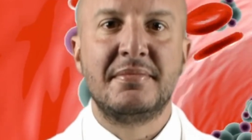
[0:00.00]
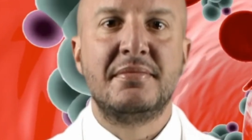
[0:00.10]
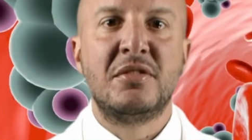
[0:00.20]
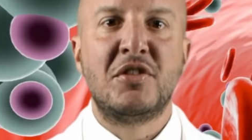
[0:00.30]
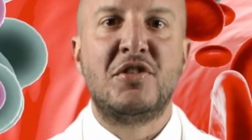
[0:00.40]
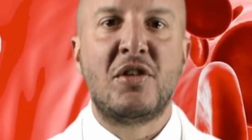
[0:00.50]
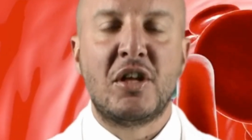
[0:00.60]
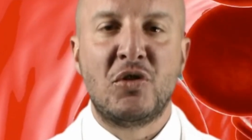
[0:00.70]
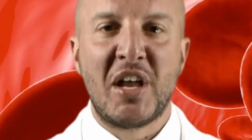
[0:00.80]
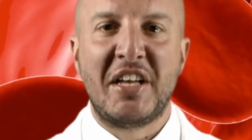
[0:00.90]
To
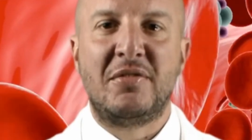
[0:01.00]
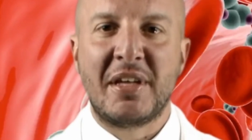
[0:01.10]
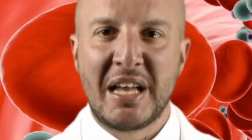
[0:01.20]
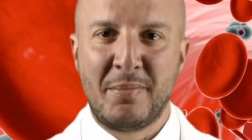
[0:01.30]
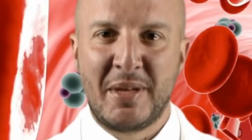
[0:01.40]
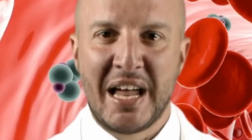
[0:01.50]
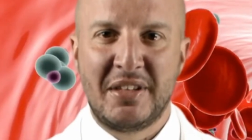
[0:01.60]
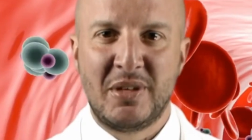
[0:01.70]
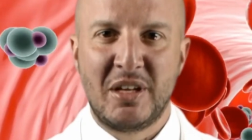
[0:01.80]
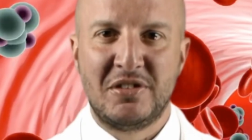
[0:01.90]
fully grasp the impact
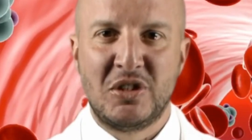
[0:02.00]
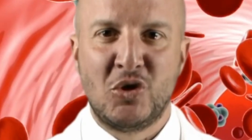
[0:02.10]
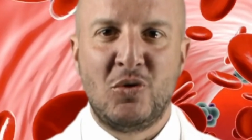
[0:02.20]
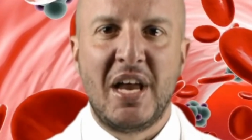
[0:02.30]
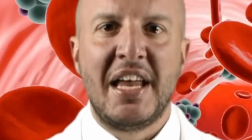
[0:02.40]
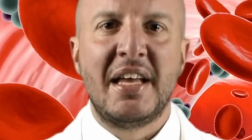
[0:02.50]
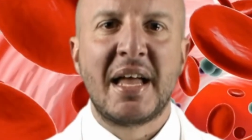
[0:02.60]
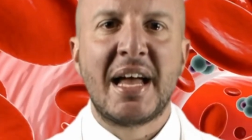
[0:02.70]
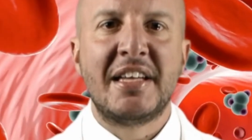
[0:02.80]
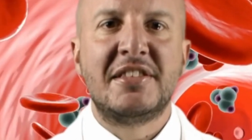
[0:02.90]
of L-citrulline,
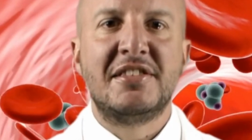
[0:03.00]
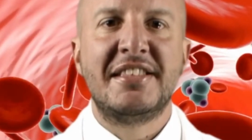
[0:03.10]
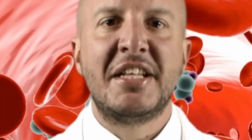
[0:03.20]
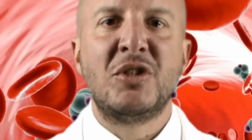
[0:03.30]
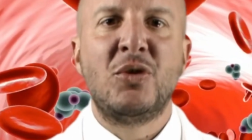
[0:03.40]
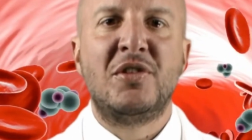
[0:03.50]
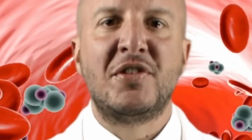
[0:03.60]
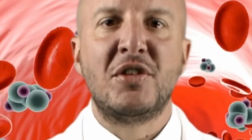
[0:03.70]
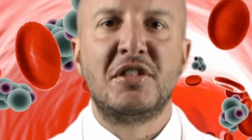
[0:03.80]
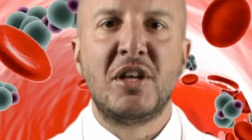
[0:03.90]
it's essential to
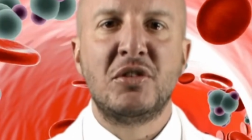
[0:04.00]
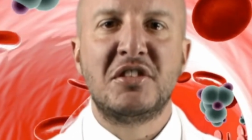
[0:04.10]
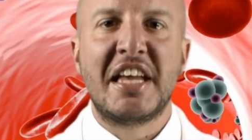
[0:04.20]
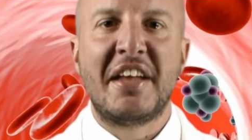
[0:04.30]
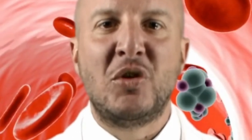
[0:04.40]
first understand the